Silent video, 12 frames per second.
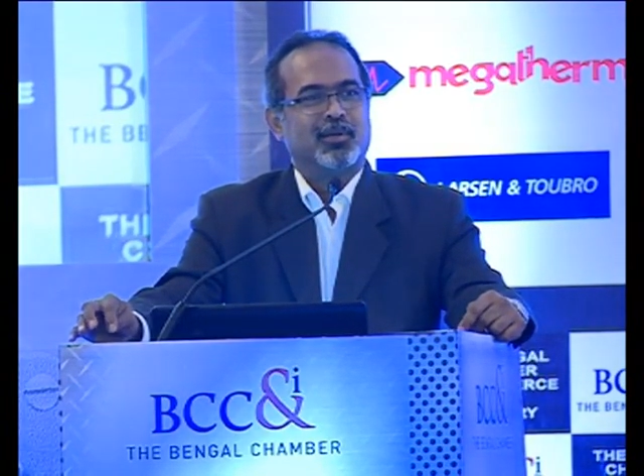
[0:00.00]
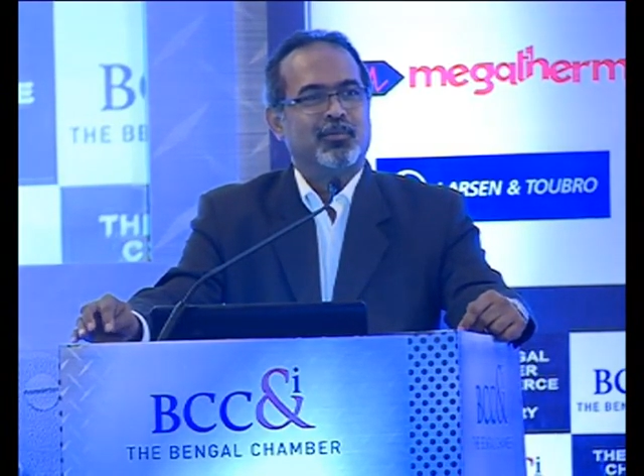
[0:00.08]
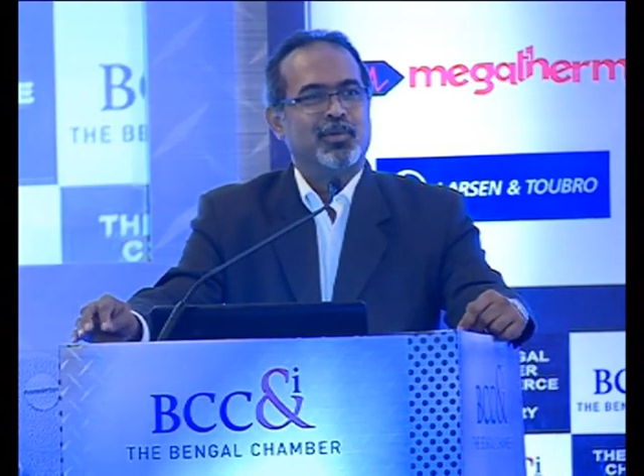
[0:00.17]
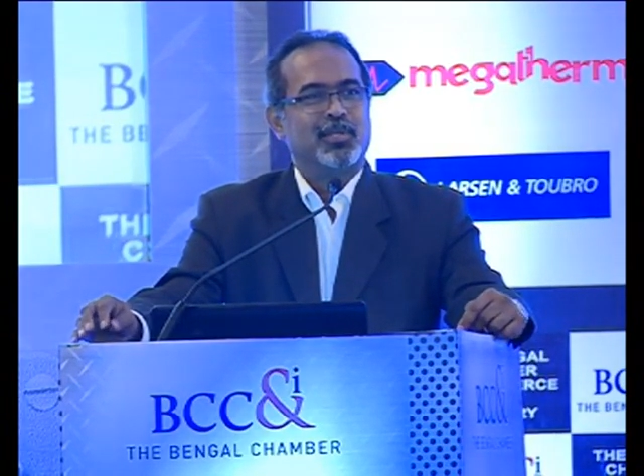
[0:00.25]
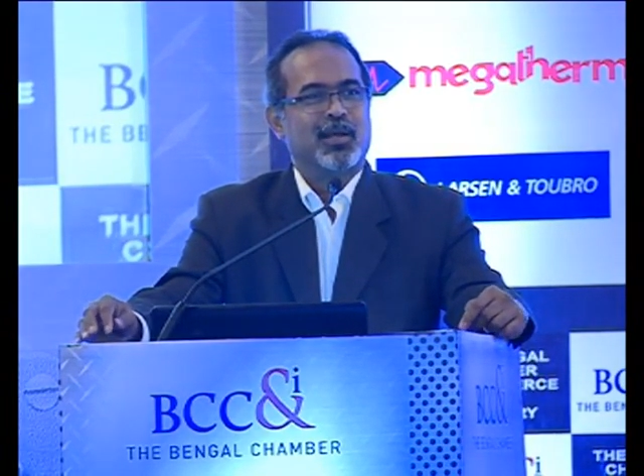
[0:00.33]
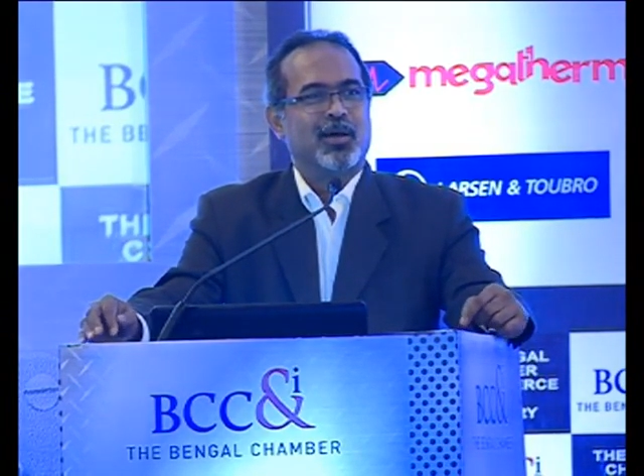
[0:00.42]

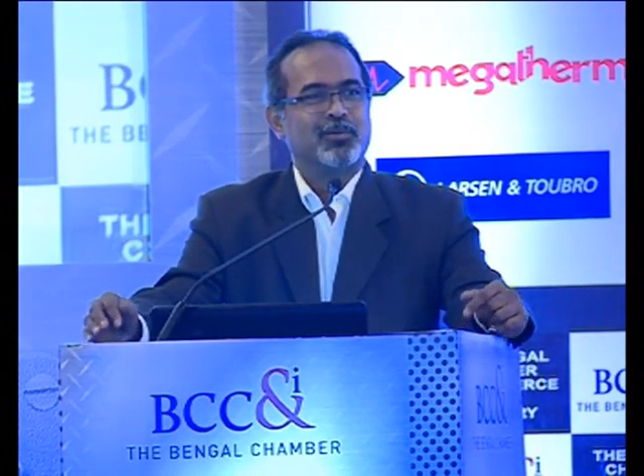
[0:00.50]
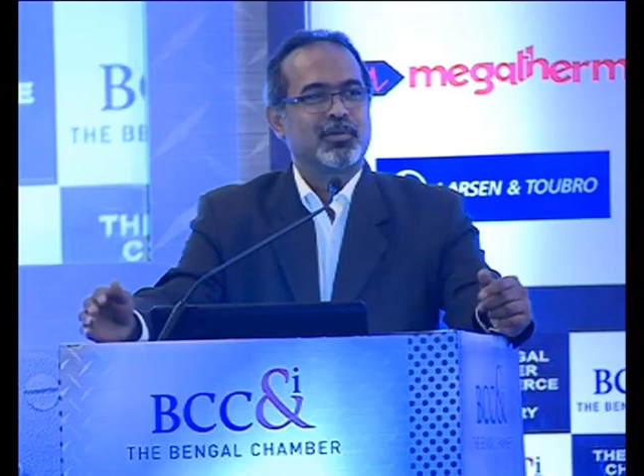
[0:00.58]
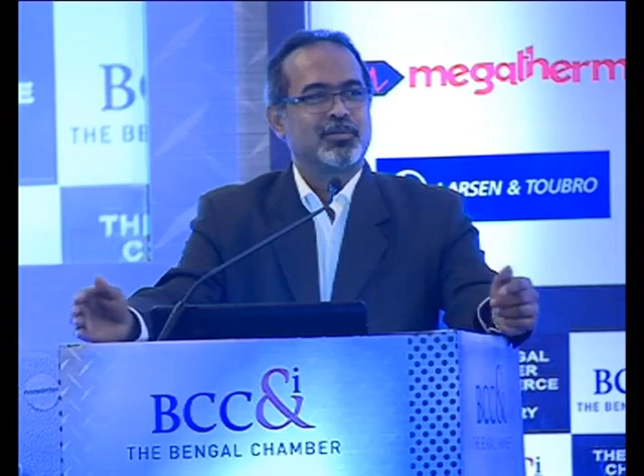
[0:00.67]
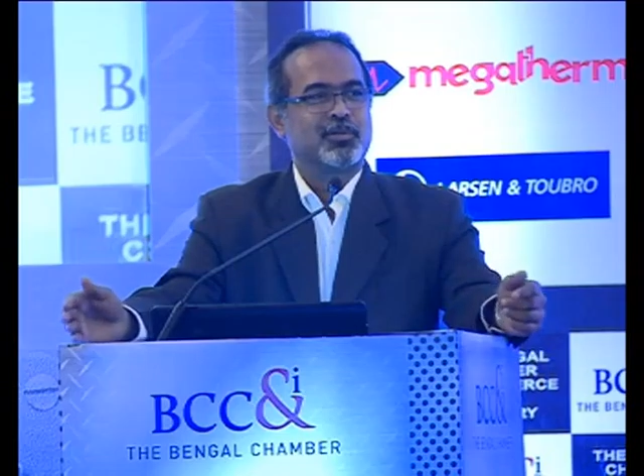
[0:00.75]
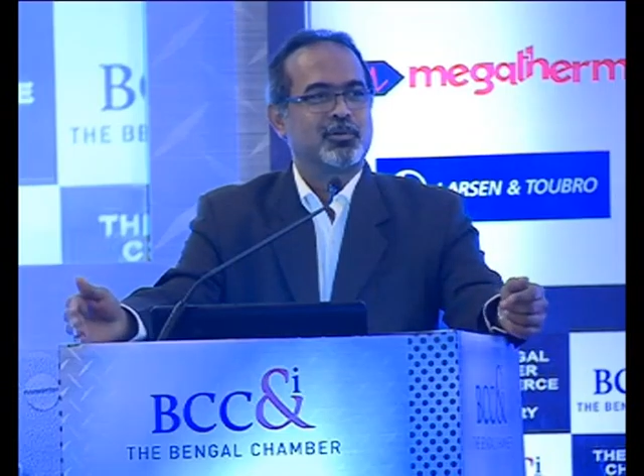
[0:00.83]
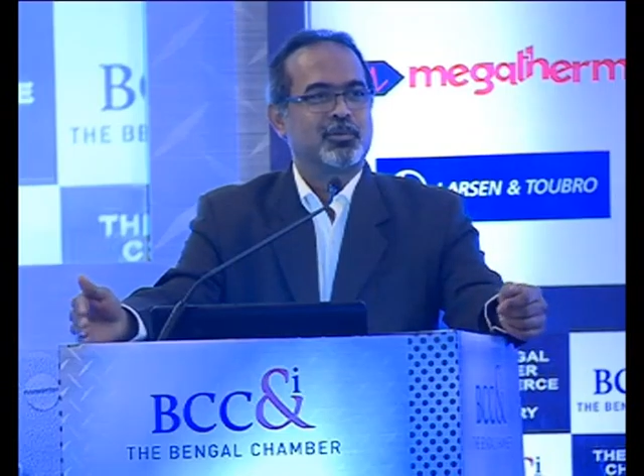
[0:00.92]
which allows
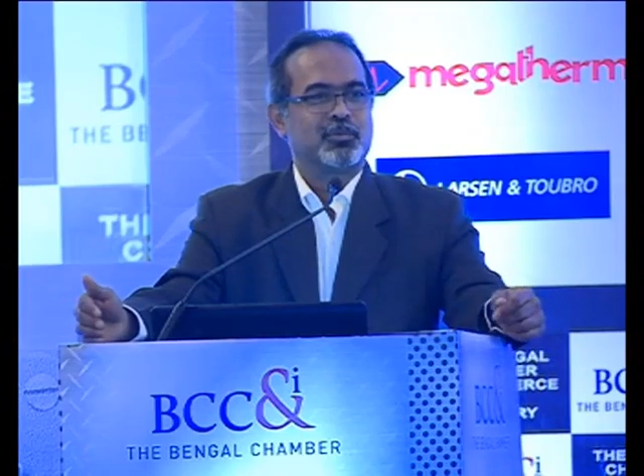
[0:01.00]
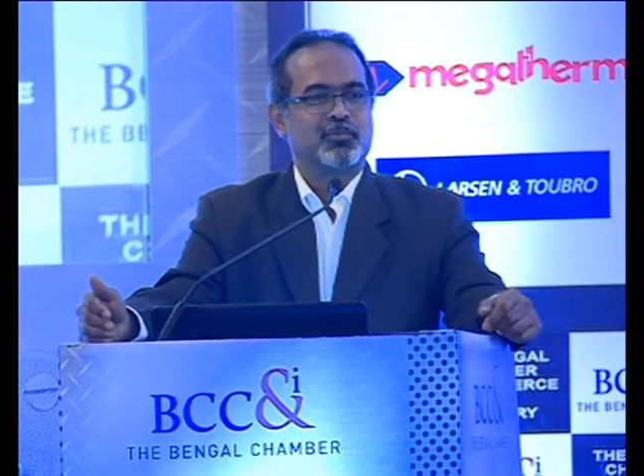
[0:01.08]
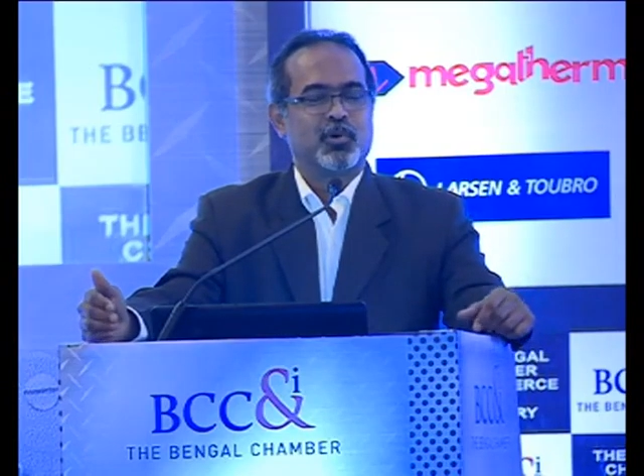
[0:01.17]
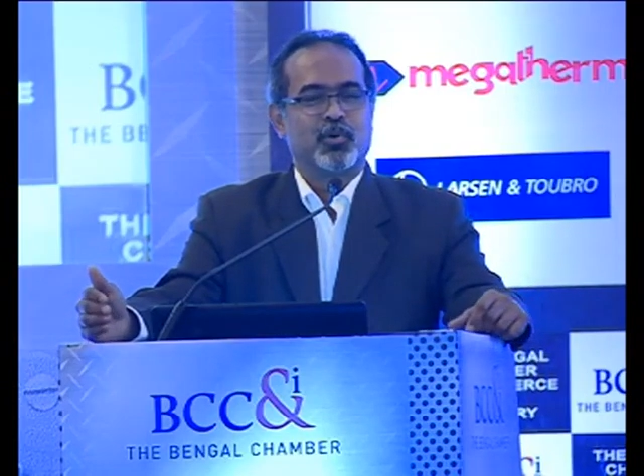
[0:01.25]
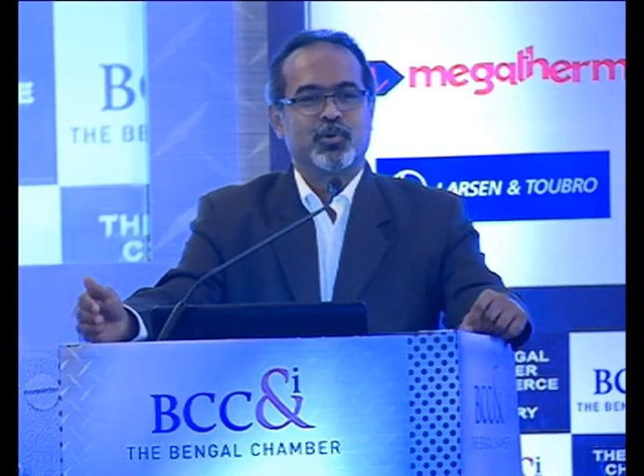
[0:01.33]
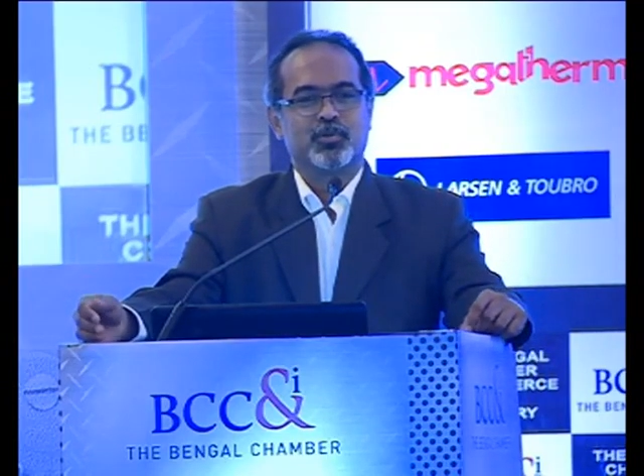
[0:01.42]
us to
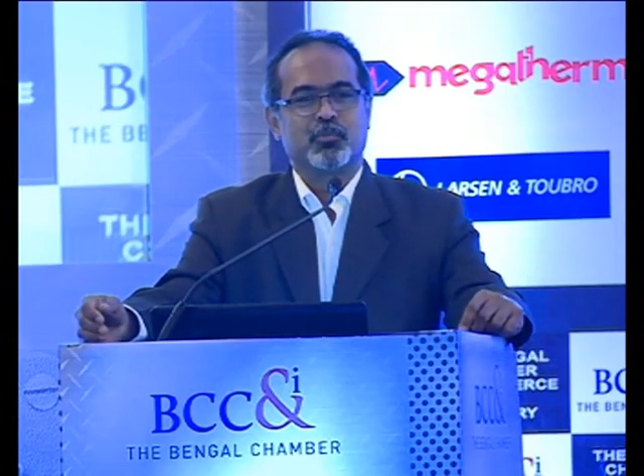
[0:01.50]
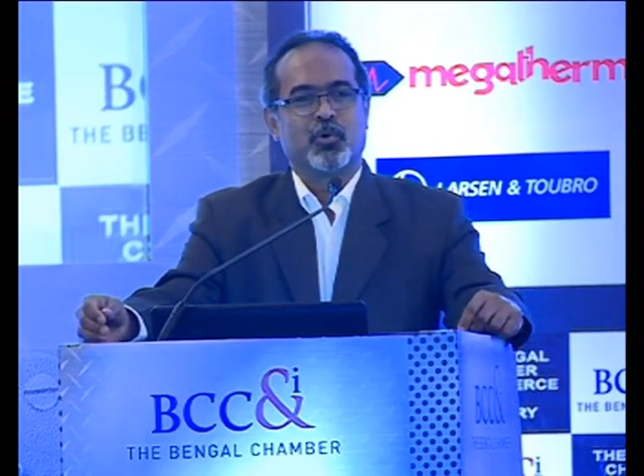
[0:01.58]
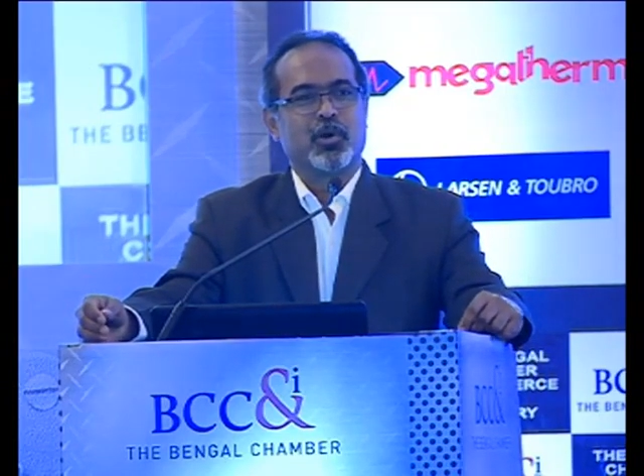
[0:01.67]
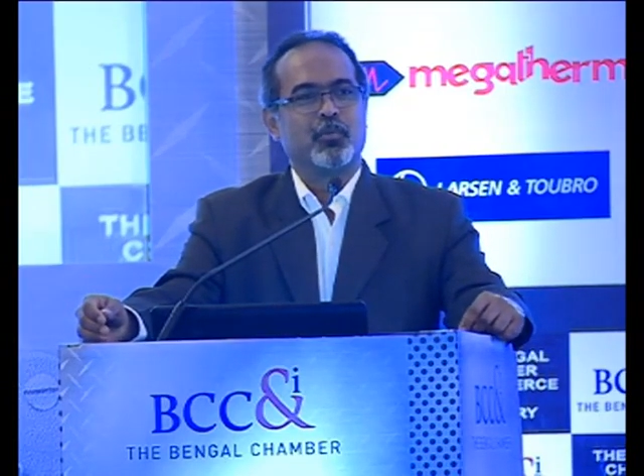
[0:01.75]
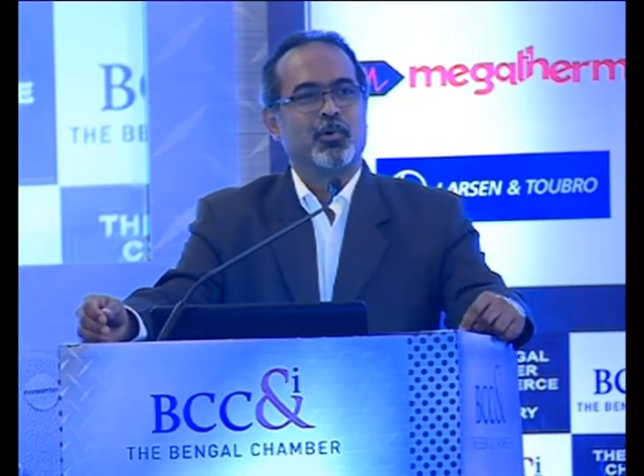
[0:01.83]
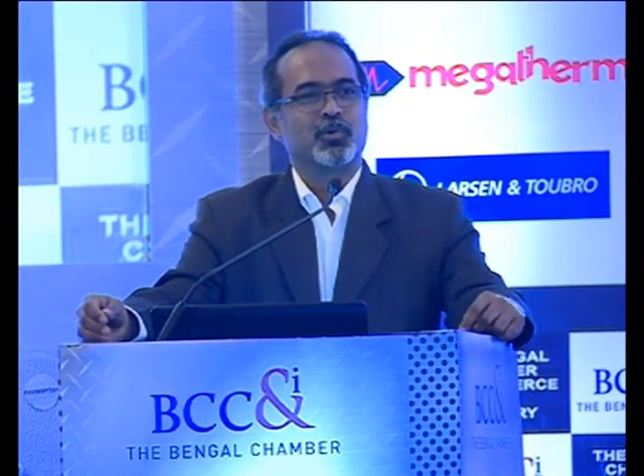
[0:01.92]
produce
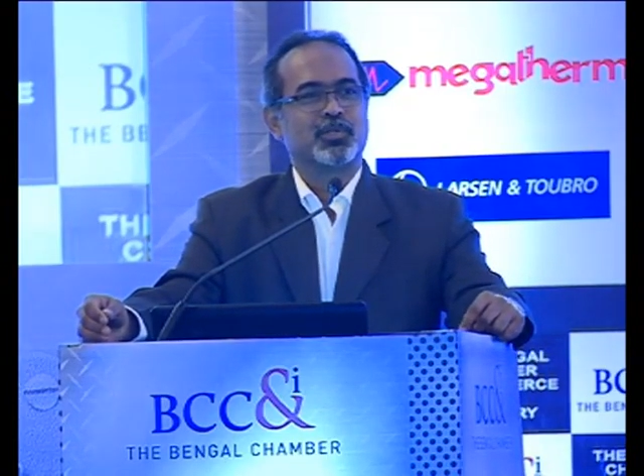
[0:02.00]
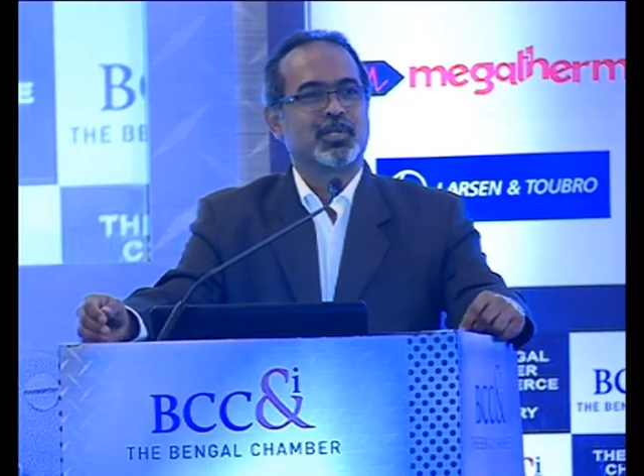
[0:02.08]
more and more